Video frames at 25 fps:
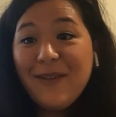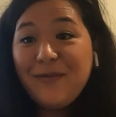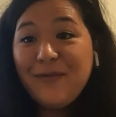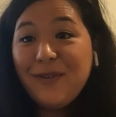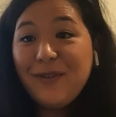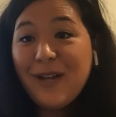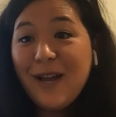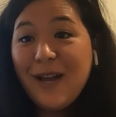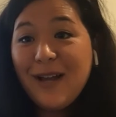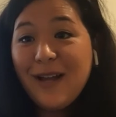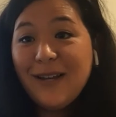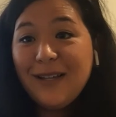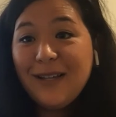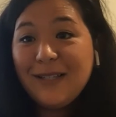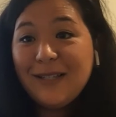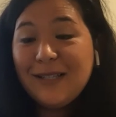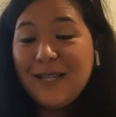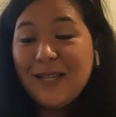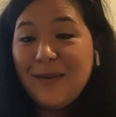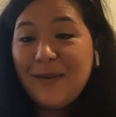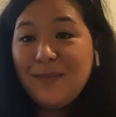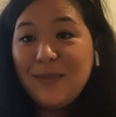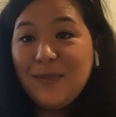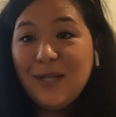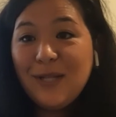have not
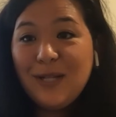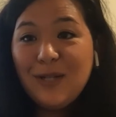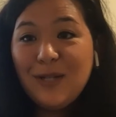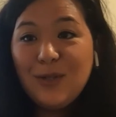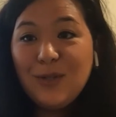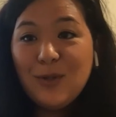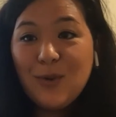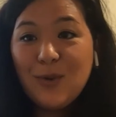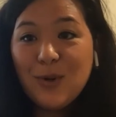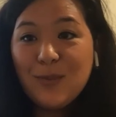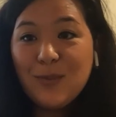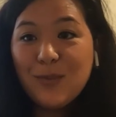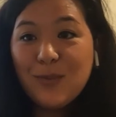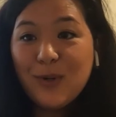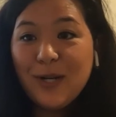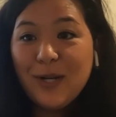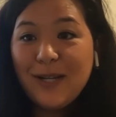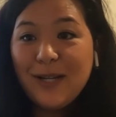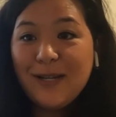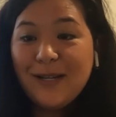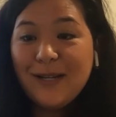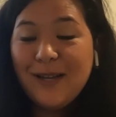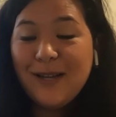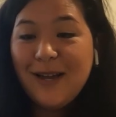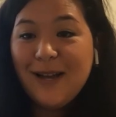accepted
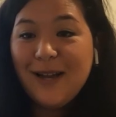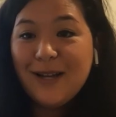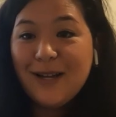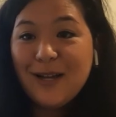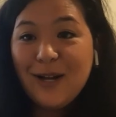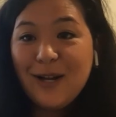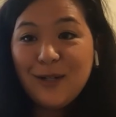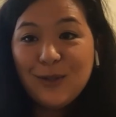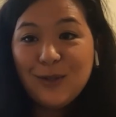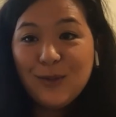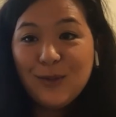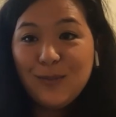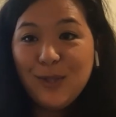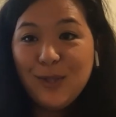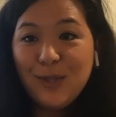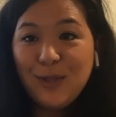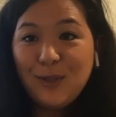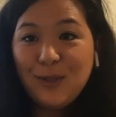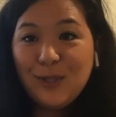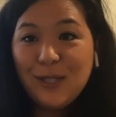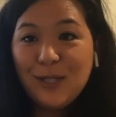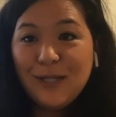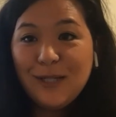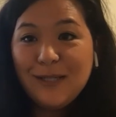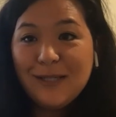corporate
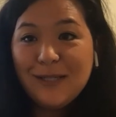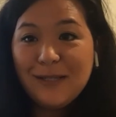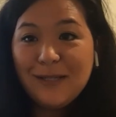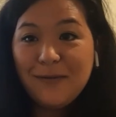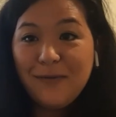contributions.